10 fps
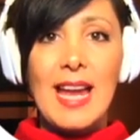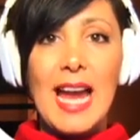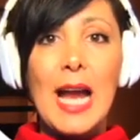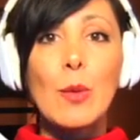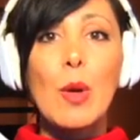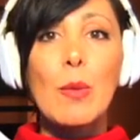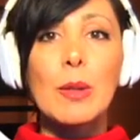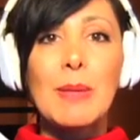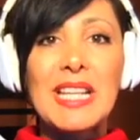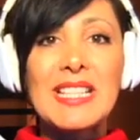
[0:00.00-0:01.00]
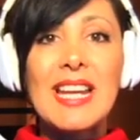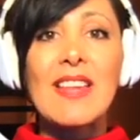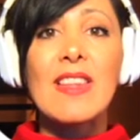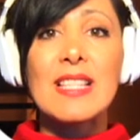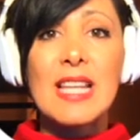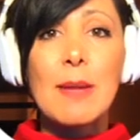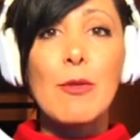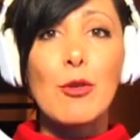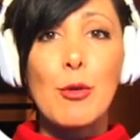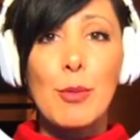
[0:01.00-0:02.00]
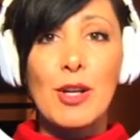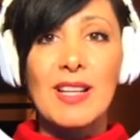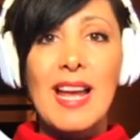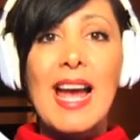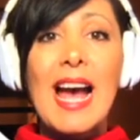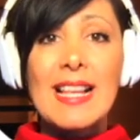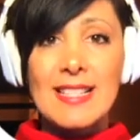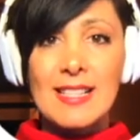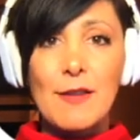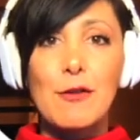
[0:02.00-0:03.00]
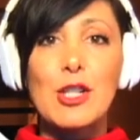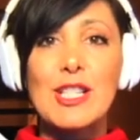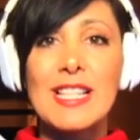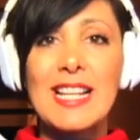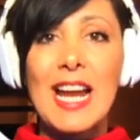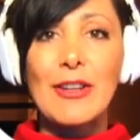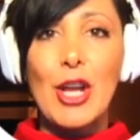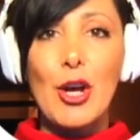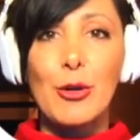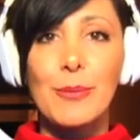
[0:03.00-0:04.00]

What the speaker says: and we will maintain the same throughput as in the first scenario.